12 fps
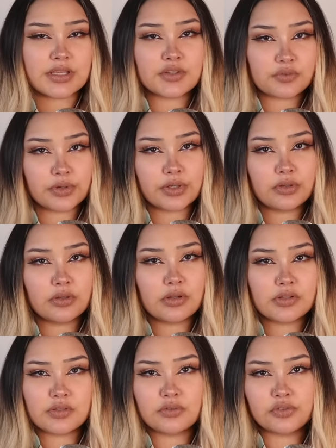is real
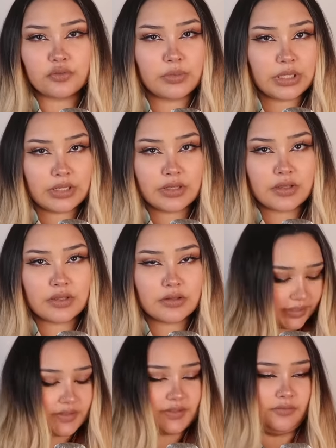on social media.
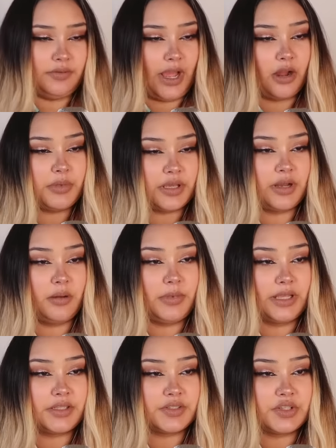It's now become
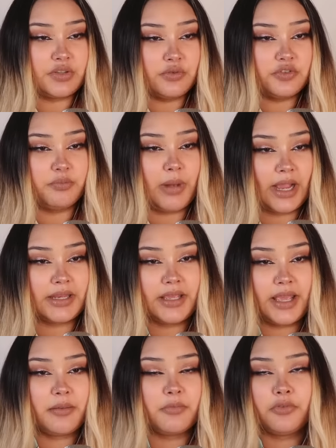like this huge mind
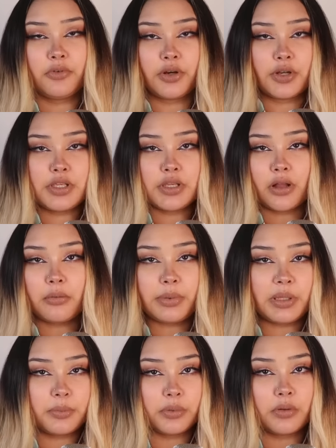game for young
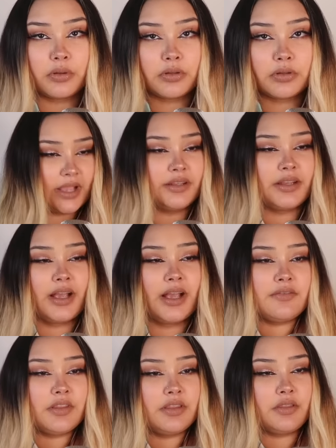people. And
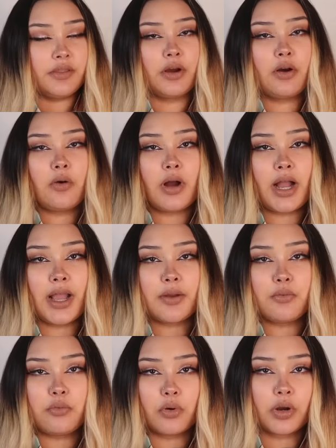even though I
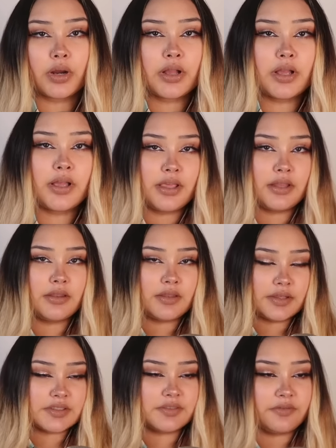work in
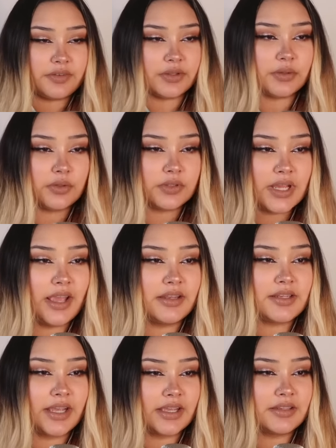this field
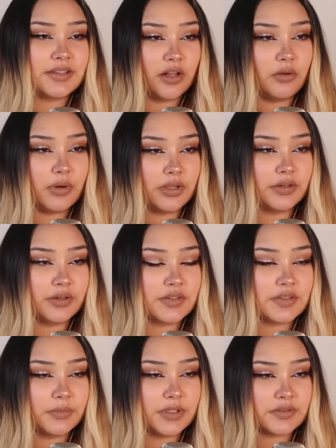and I can tell whether
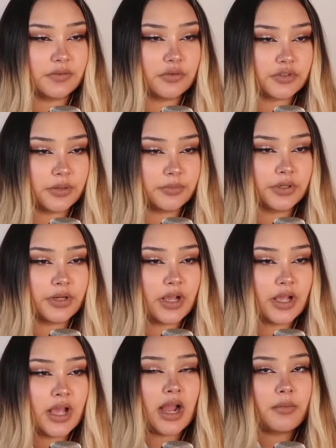something is photoshopped or
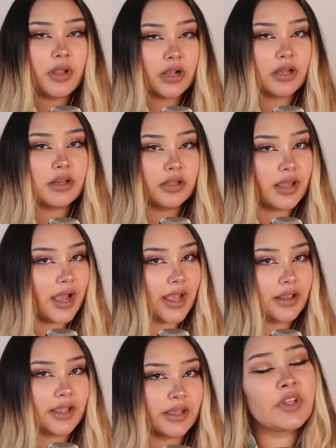not, I'm not gonna
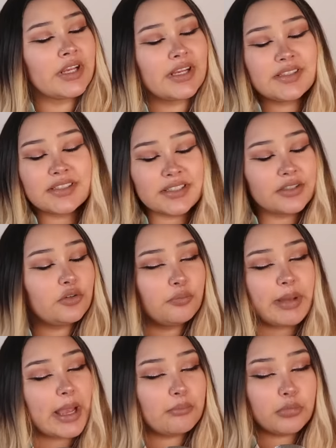lie, like, it still
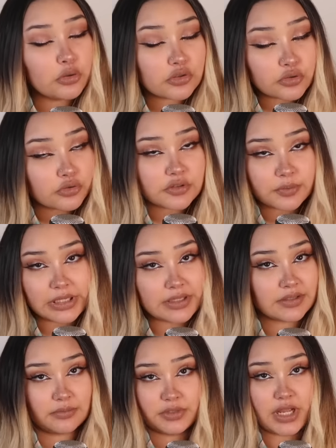bamboozles me
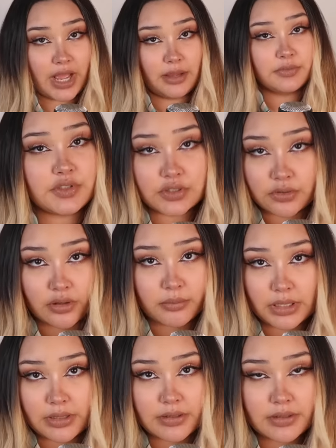sometimes, you know what I
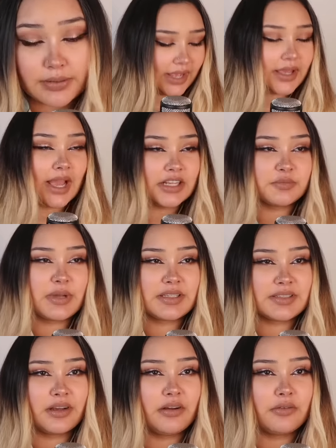mean? I catch
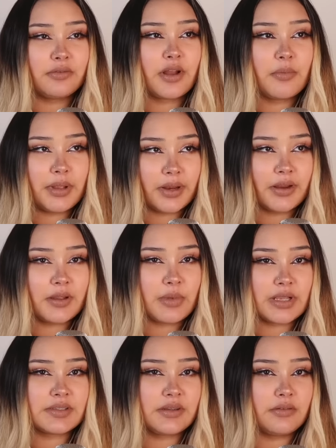myself comparing
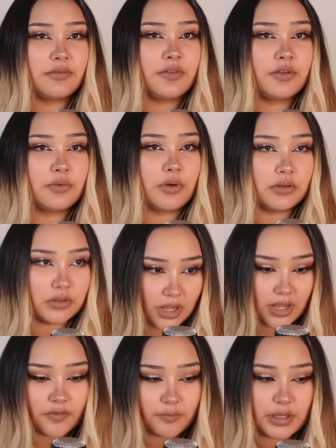myself to a
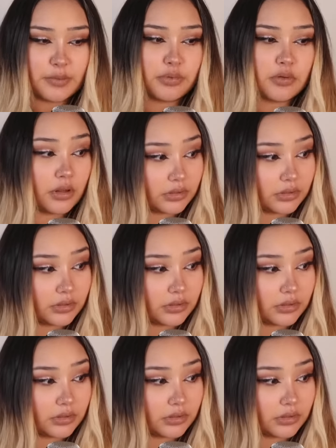lot of people